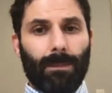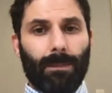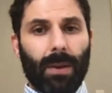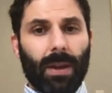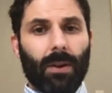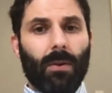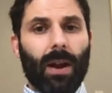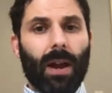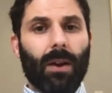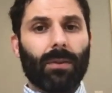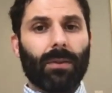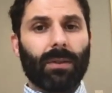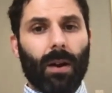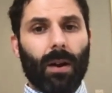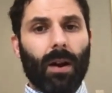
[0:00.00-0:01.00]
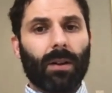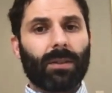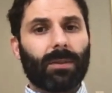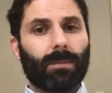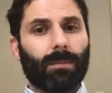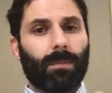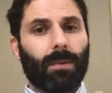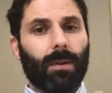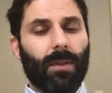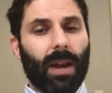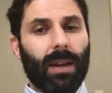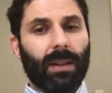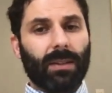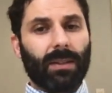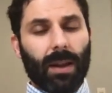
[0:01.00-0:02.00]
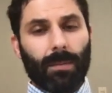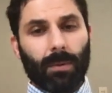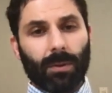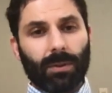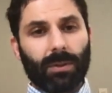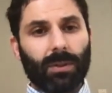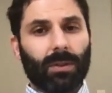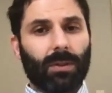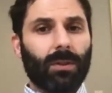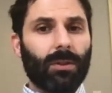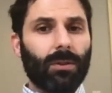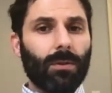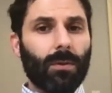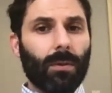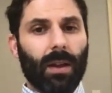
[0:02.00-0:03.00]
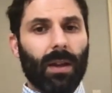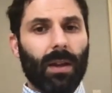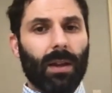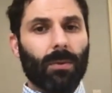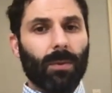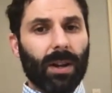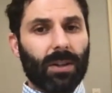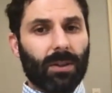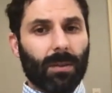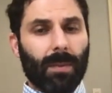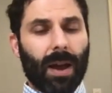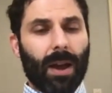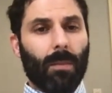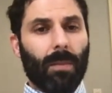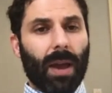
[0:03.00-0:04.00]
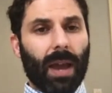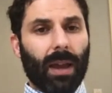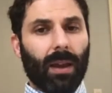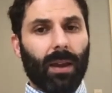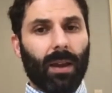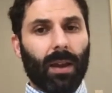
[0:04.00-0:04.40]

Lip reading: been around us providing samples to enrich the biobank.